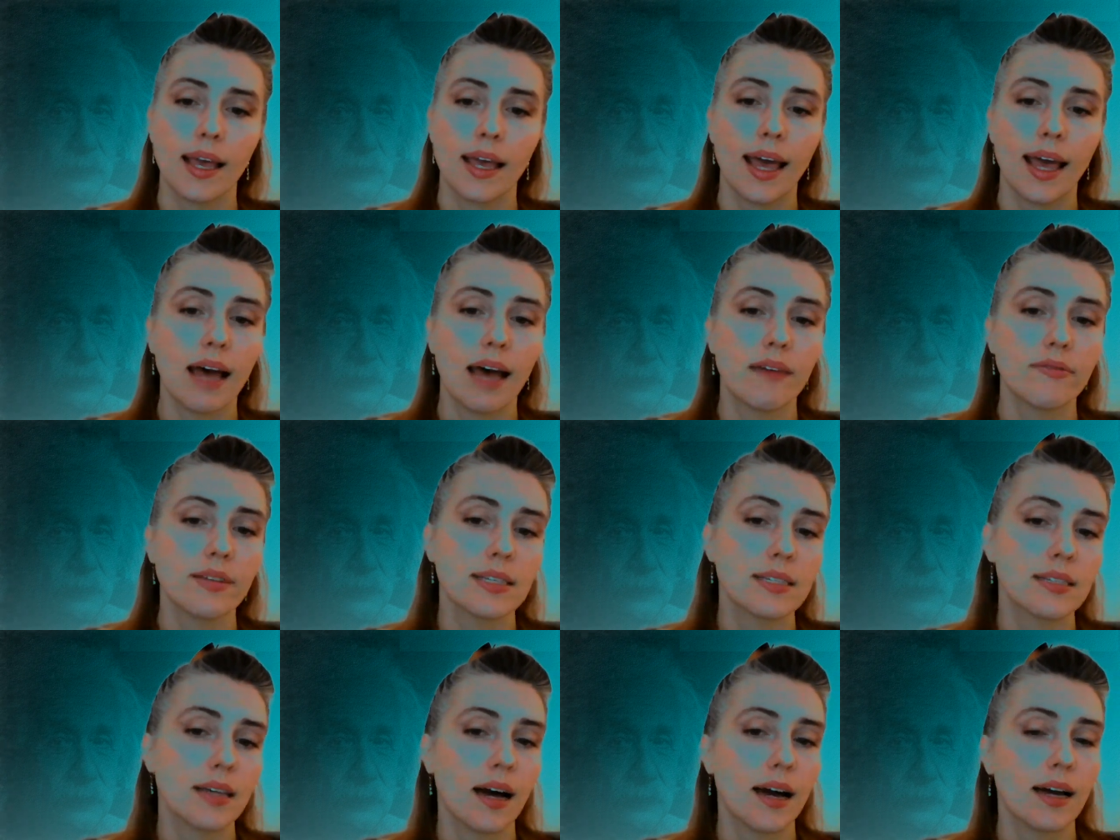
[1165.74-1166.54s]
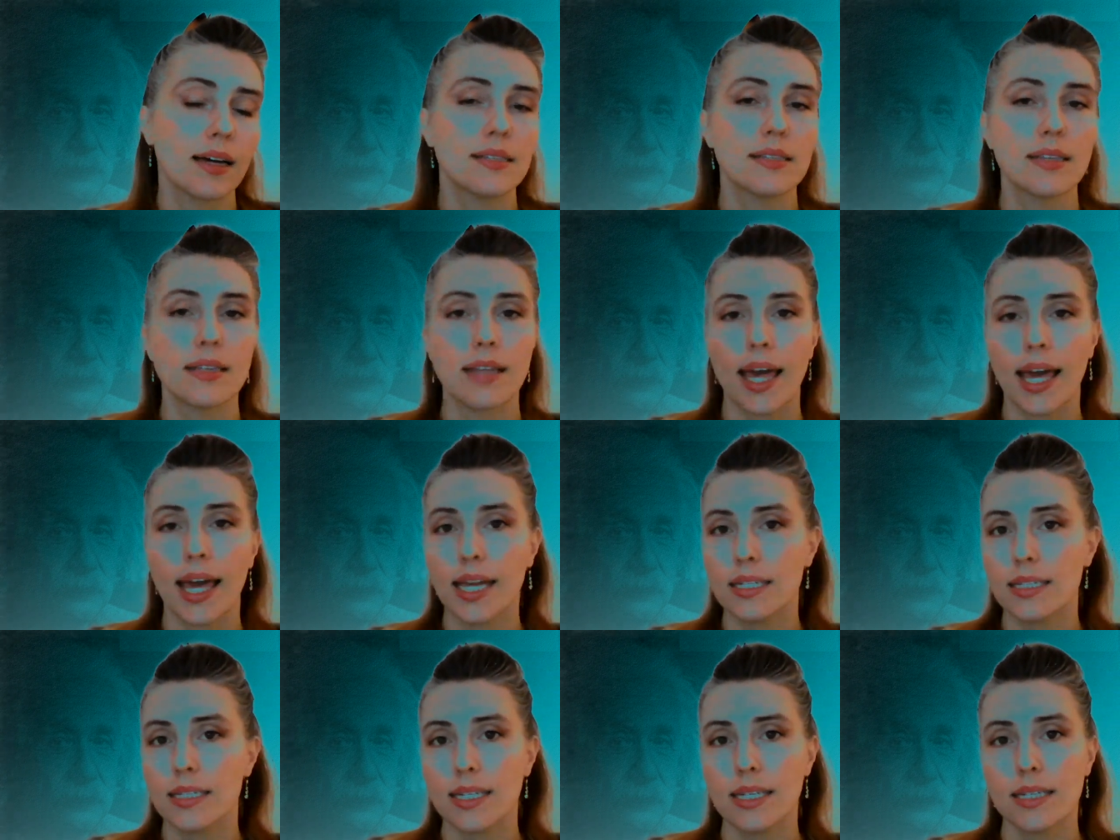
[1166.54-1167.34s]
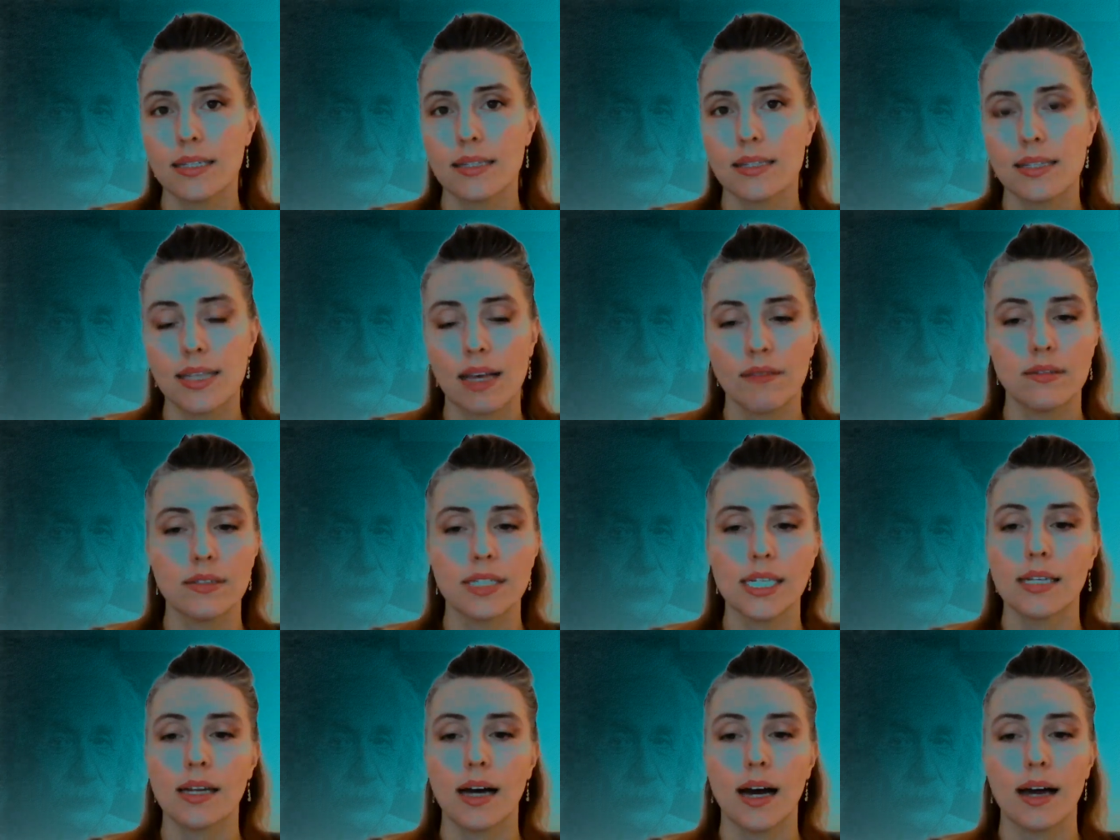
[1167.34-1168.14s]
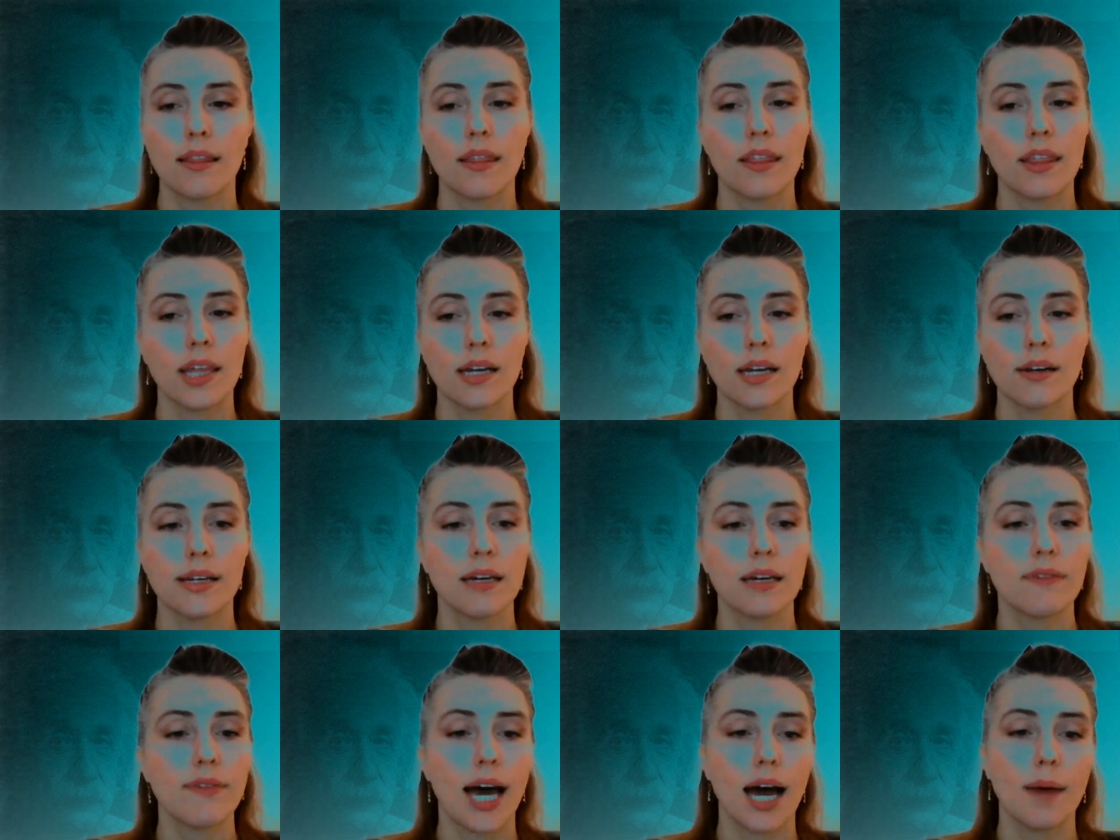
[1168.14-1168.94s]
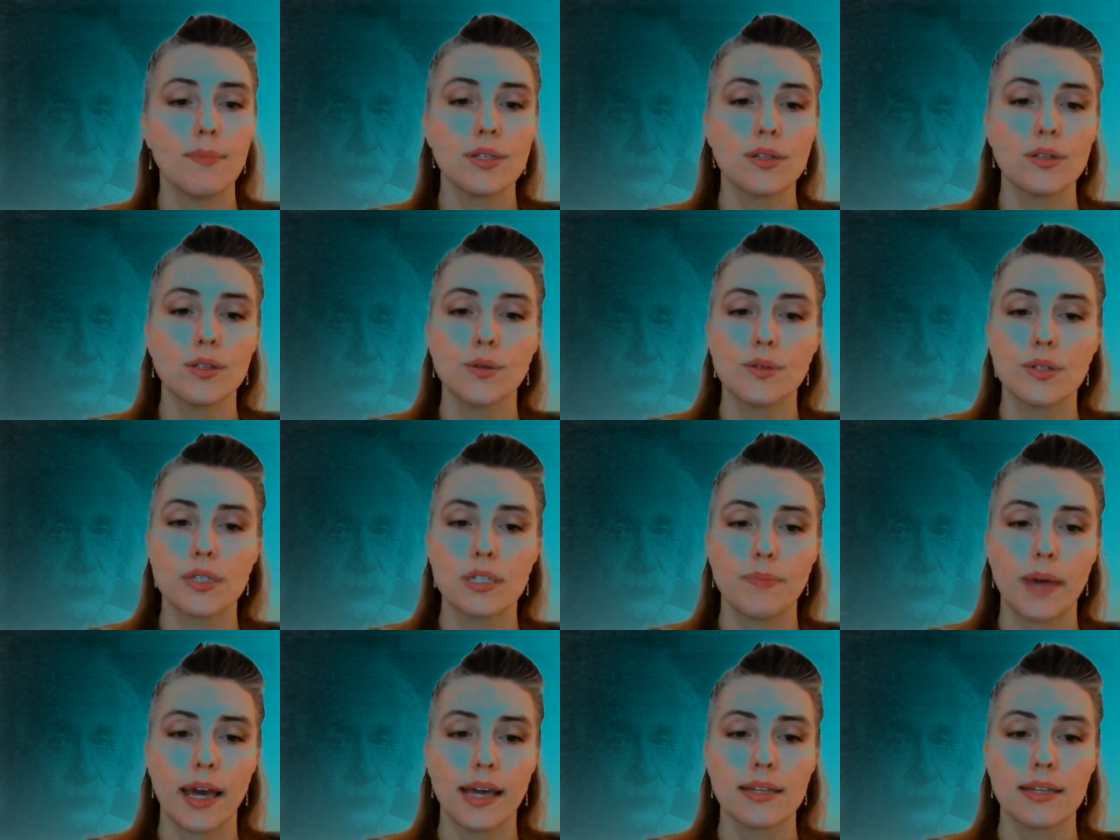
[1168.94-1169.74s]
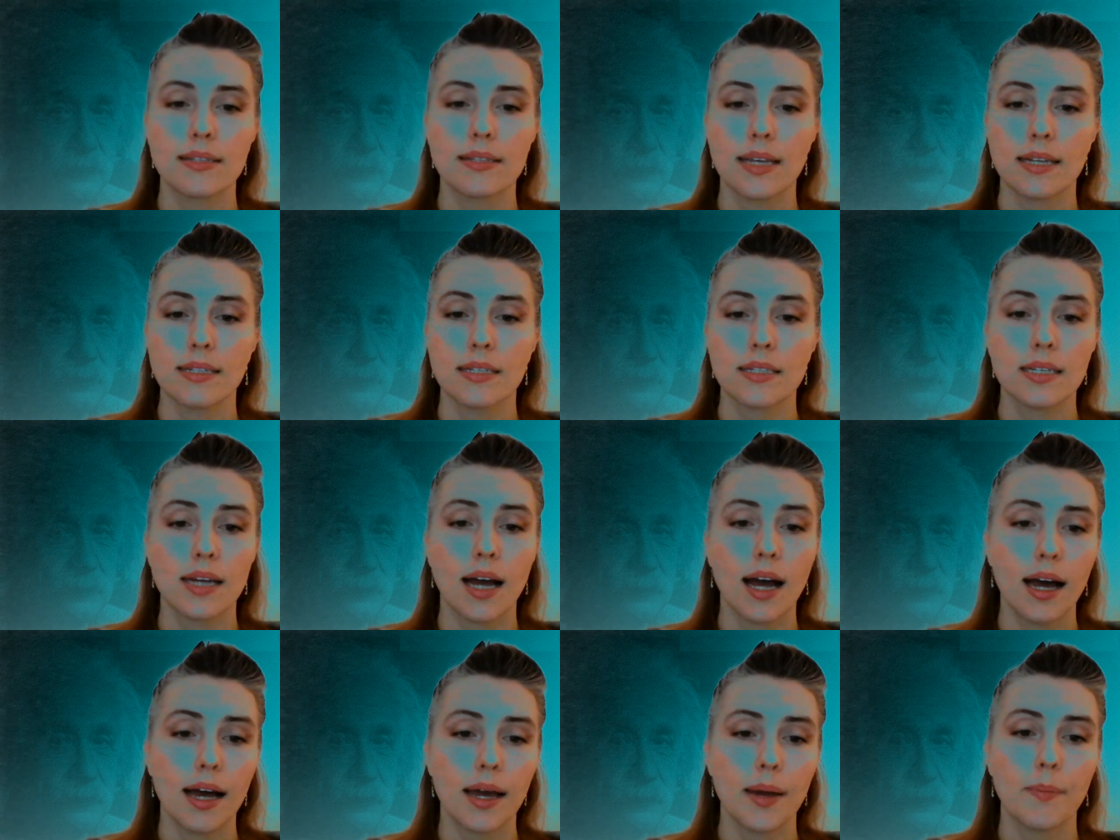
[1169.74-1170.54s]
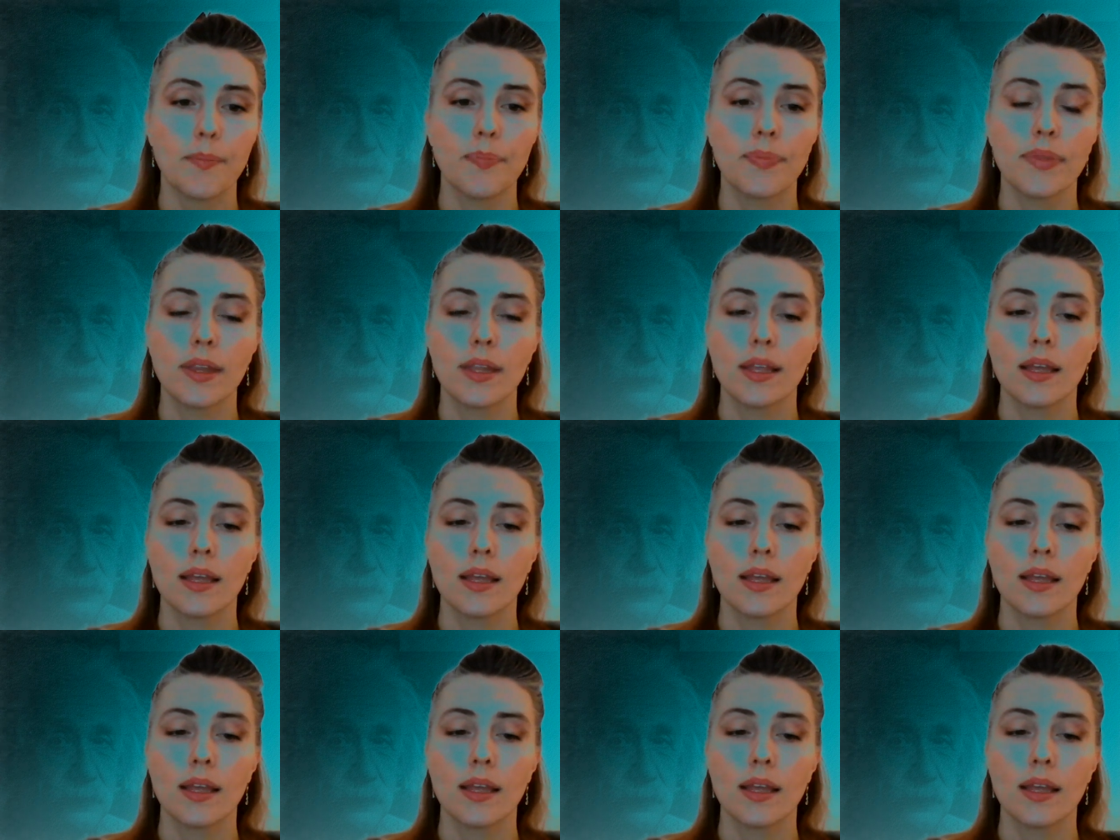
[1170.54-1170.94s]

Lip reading: Heaviside's 1879 theory of absolute space and time,